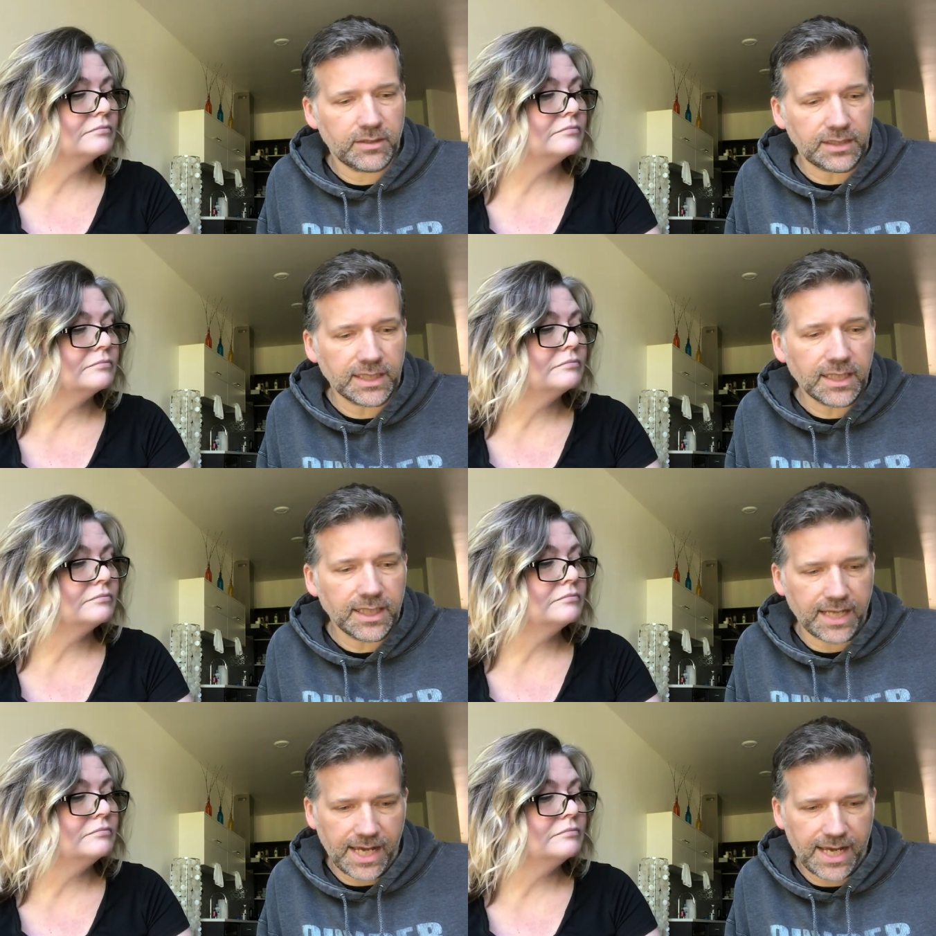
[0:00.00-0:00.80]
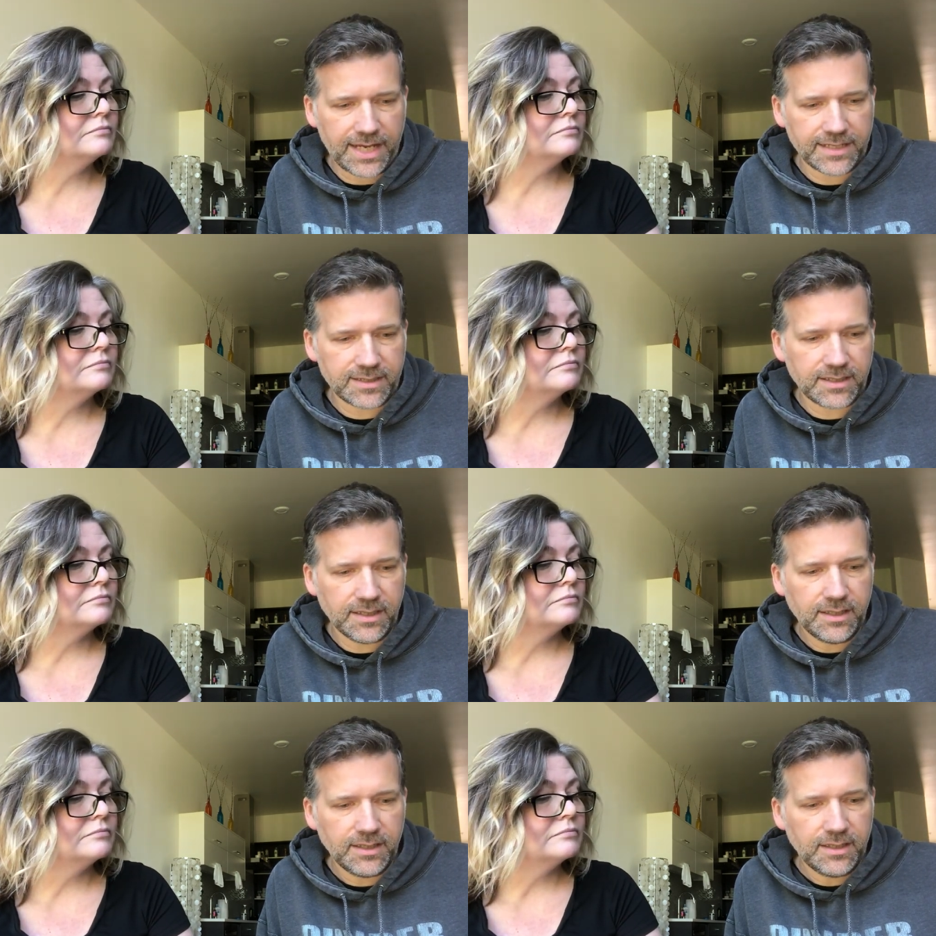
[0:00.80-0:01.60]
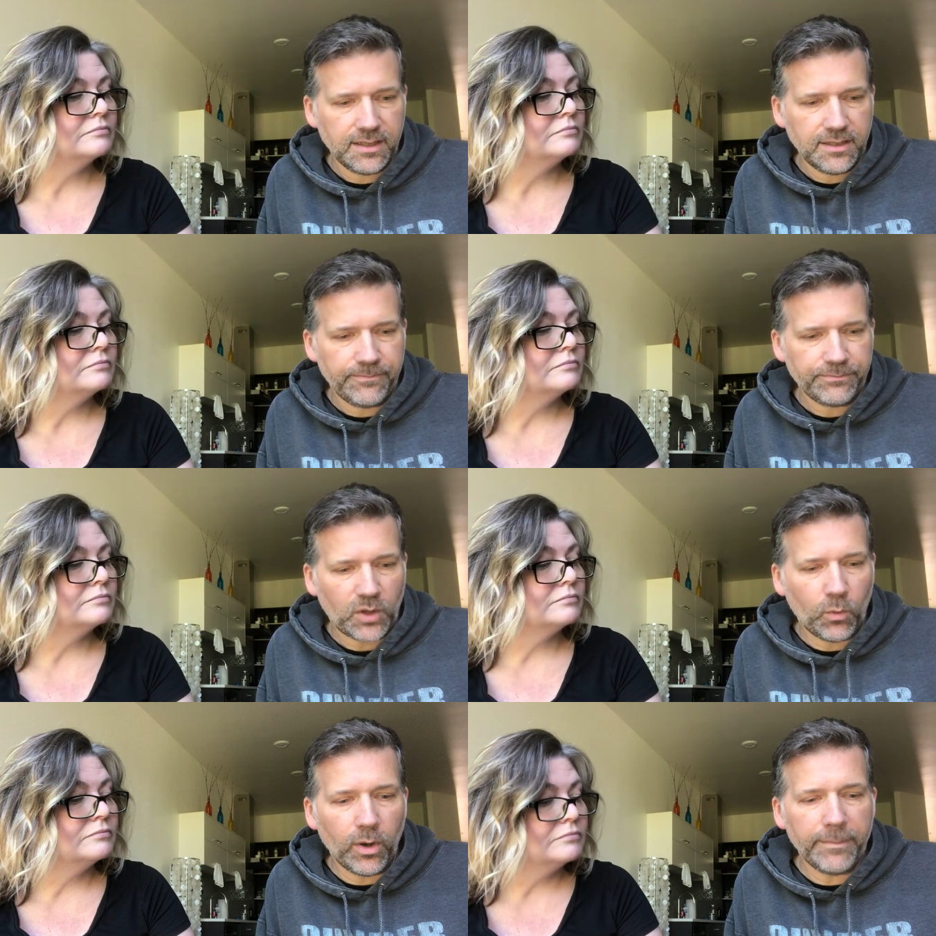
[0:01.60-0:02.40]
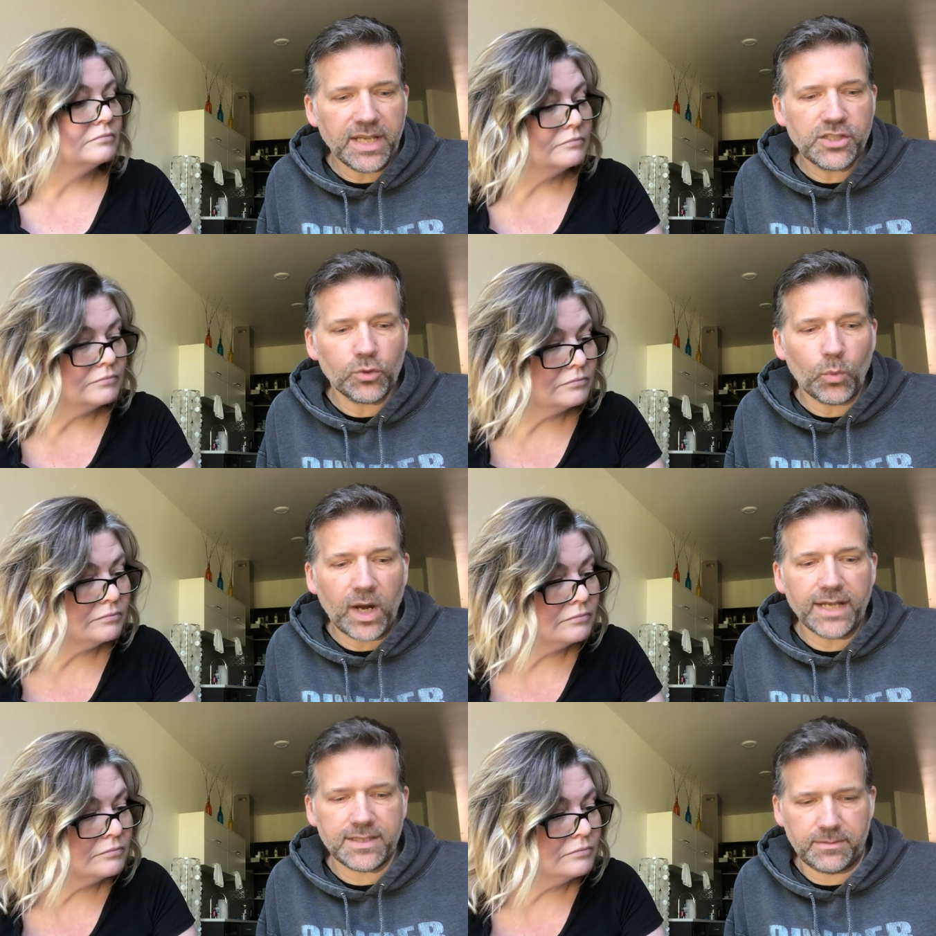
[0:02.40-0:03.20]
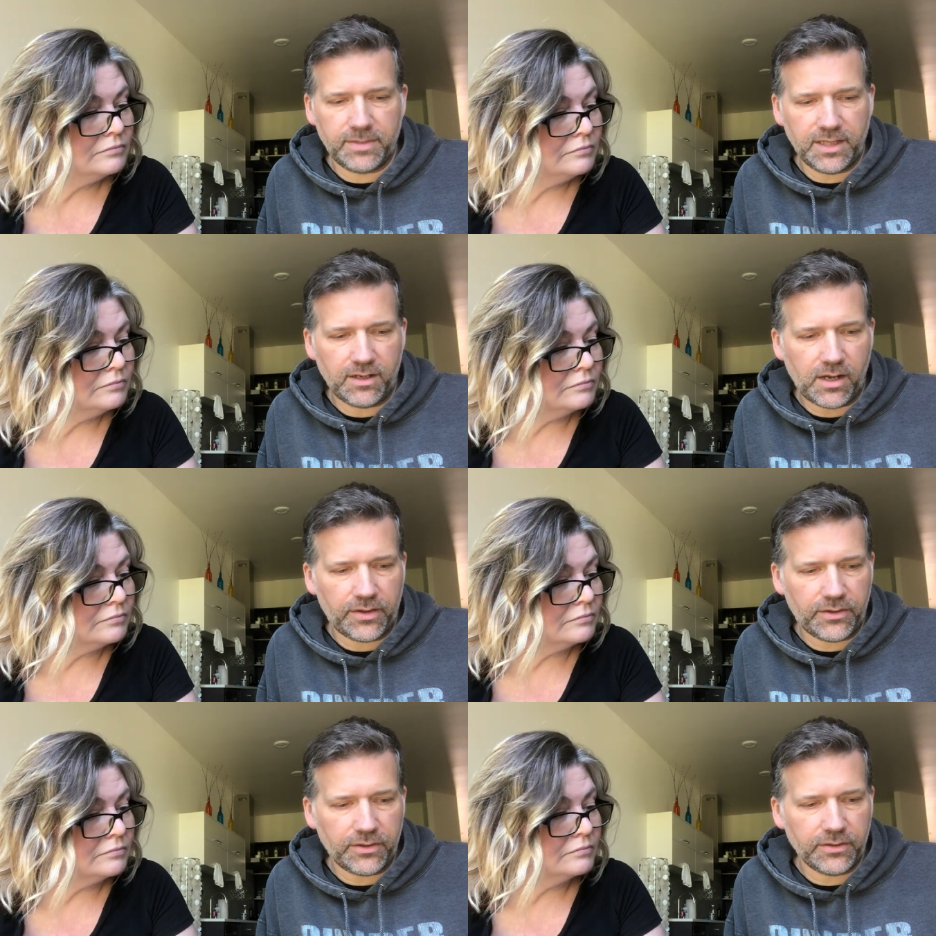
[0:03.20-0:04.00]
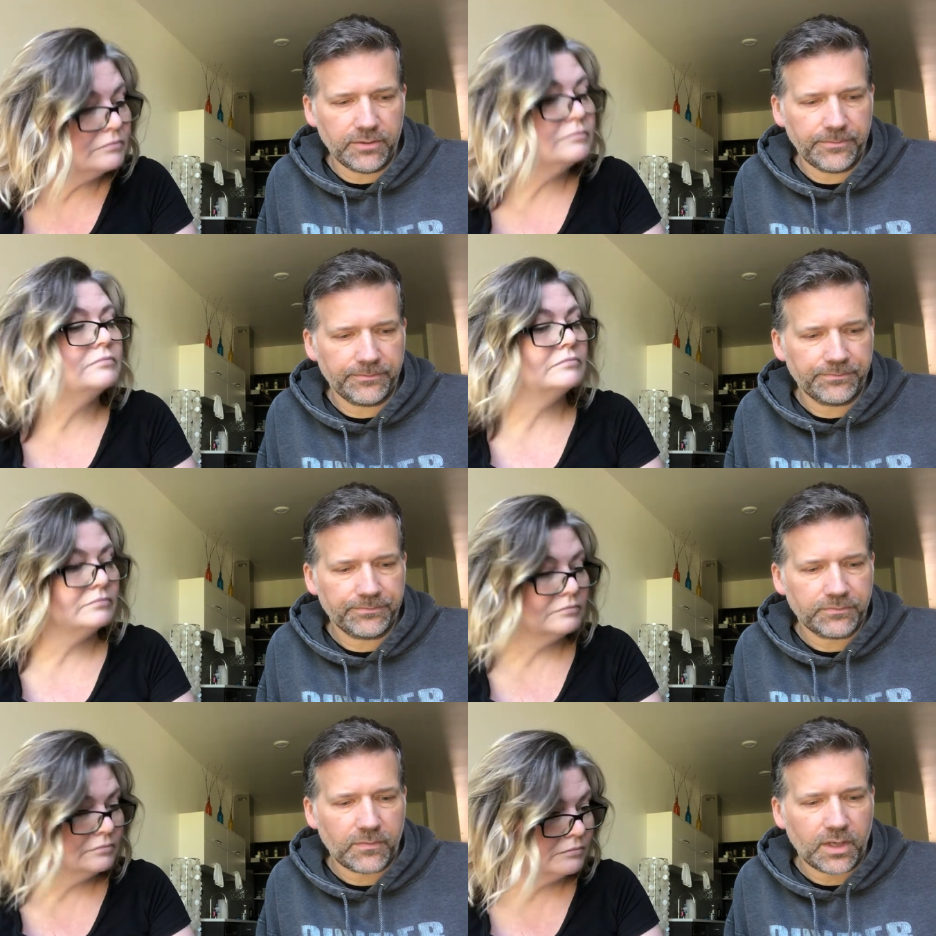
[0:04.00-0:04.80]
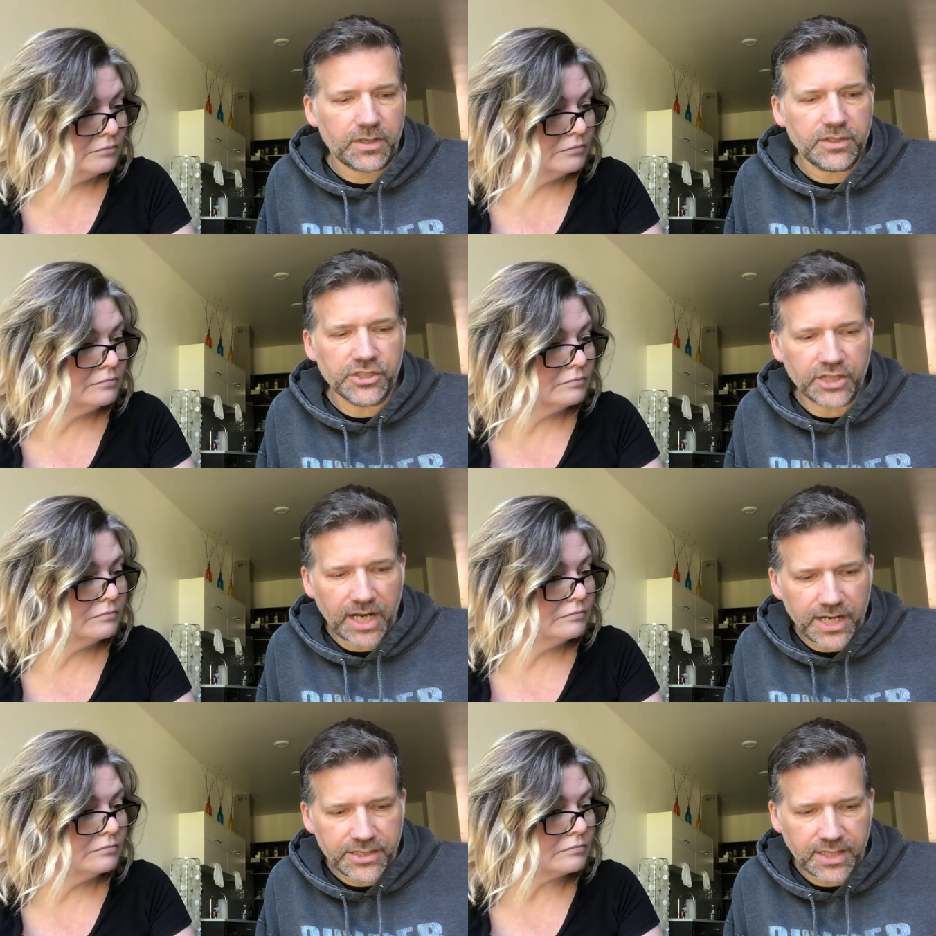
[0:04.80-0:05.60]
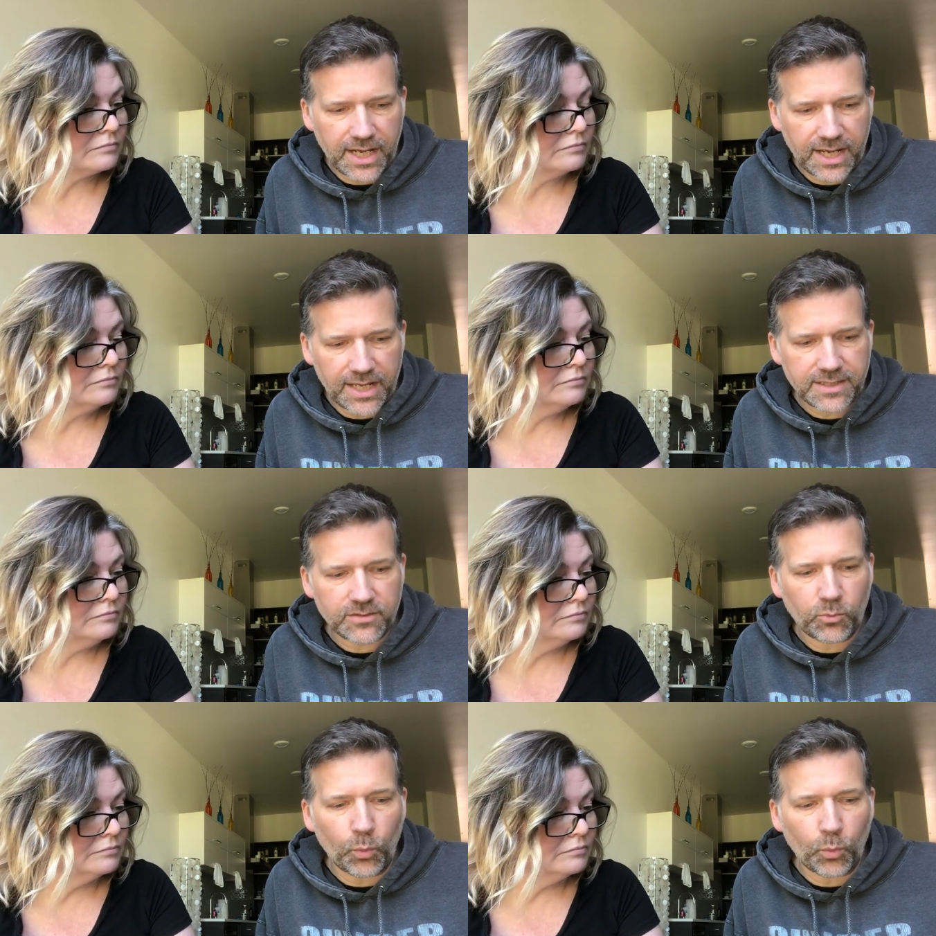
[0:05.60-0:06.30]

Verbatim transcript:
Speaker 1: Lily asked, what made you want to be an author? Josh asked,